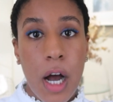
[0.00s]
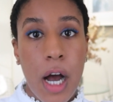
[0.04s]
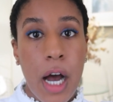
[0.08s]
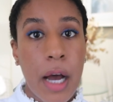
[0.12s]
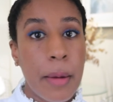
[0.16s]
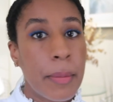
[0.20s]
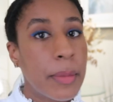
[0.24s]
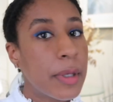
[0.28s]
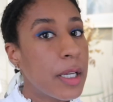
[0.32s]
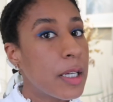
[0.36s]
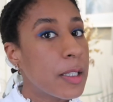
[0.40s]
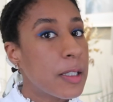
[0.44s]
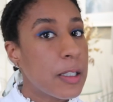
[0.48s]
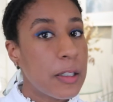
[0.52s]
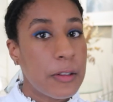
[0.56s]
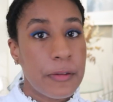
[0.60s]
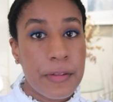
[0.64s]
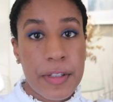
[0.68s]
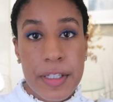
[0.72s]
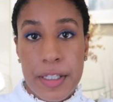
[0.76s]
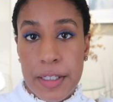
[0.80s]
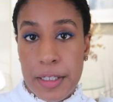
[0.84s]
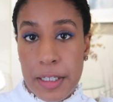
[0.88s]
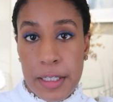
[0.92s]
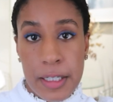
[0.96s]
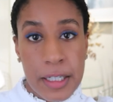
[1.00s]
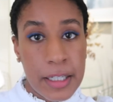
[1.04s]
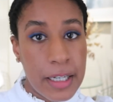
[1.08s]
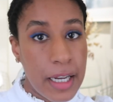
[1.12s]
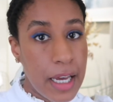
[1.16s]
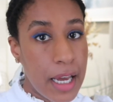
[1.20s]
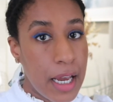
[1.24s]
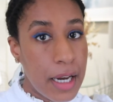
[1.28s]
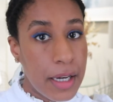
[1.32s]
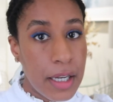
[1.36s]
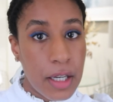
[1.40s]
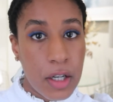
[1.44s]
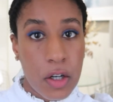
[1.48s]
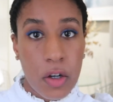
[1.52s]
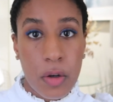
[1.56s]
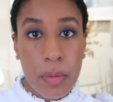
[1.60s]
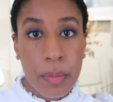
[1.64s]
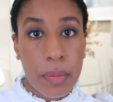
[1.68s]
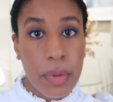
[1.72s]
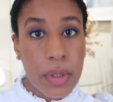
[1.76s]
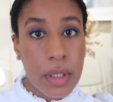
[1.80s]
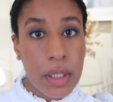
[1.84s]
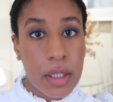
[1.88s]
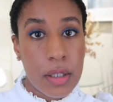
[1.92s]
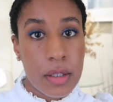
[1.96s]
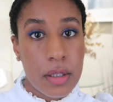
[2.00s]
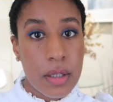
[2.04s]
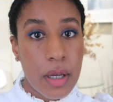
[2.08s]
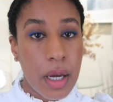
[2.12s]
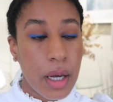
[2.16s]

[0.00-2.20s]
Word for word: I'm not investing in any companies.